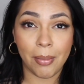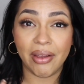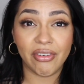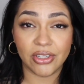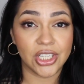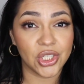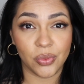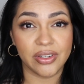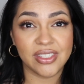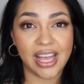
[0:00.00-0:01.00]
my foundation
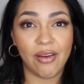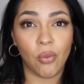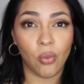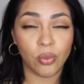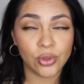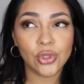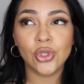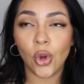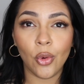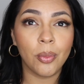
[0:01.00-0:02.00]
would have sat
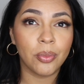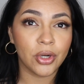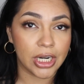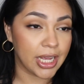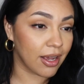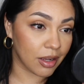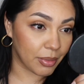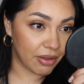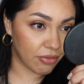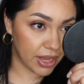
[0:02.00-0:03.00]
so pretty on
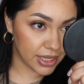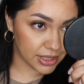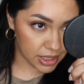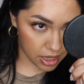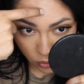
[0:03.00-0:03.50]
my face.